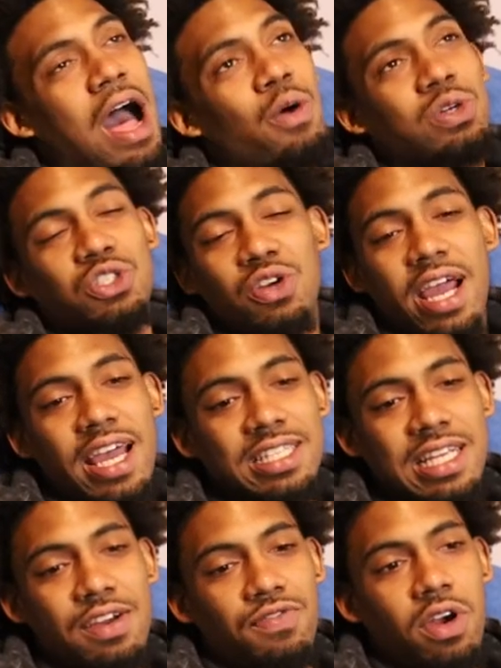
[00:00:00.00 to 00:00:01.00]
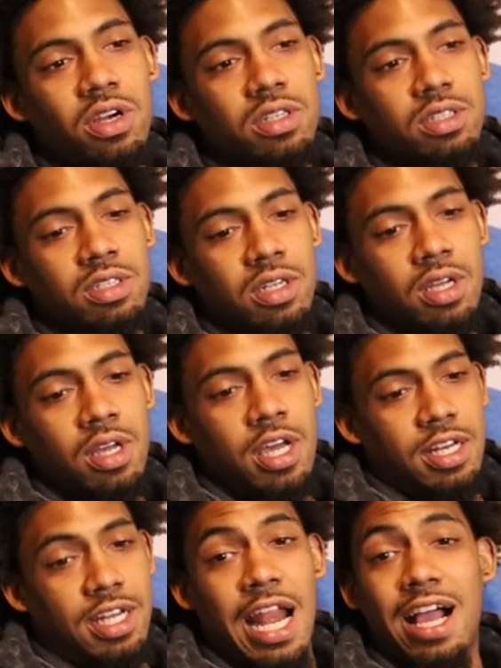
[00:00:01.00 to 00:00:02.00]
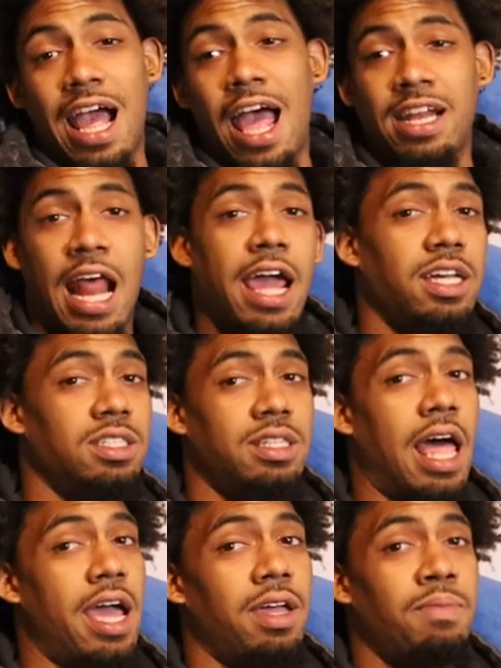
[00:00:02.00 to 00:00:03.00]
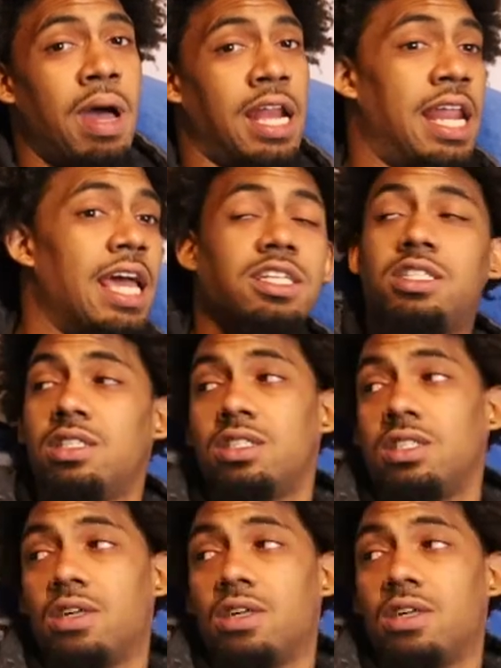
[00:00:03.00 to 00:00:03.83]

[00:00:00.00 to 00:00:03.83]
I was trash at first. Then I got nice. Like my That's next what I was year,